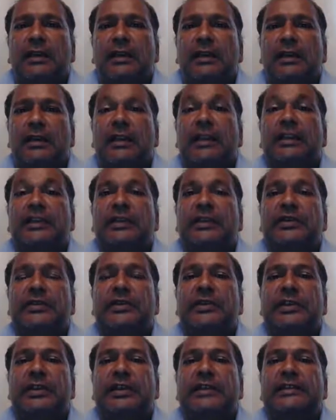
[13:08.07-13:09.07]
and
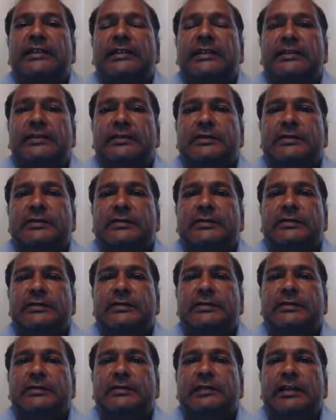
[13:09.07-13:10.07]
doing it
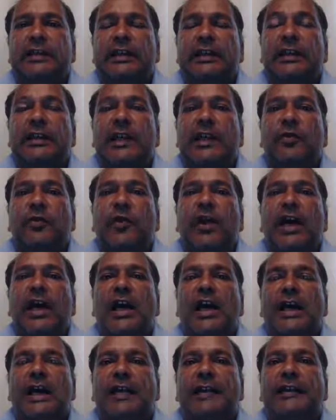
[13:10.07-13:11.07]
in a
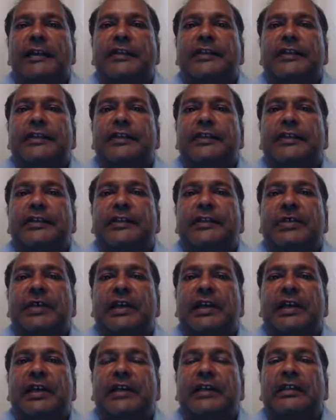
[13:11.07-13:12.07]
way to
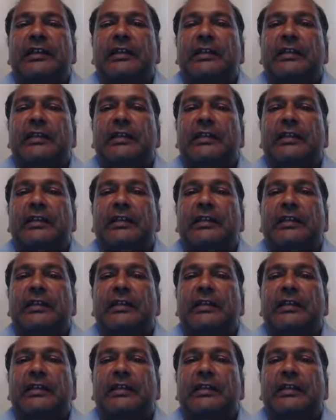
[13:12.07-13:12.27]
where